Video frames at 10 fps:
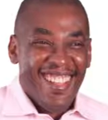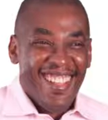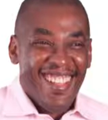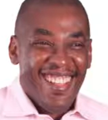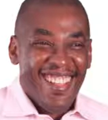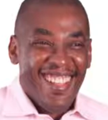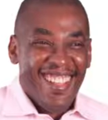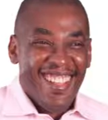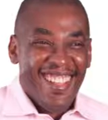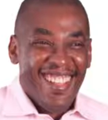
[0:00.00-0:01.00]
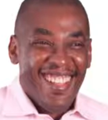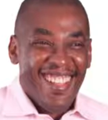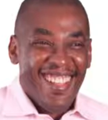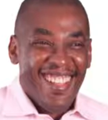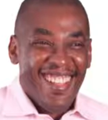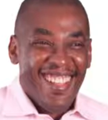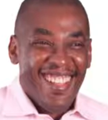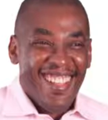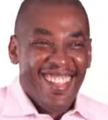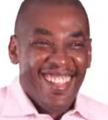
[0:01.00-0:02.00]

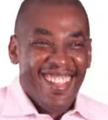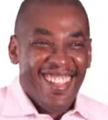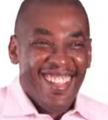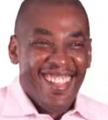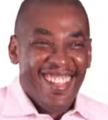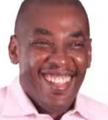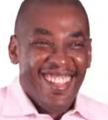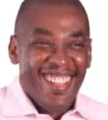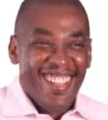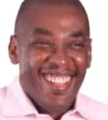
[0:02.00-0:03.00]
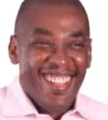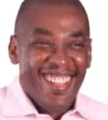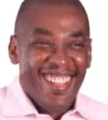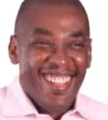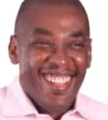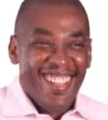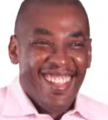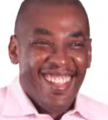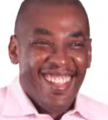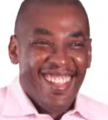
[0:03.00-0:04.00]

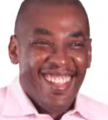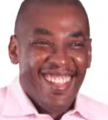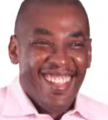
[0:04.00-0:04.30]
This is a still picture; no speech is visible.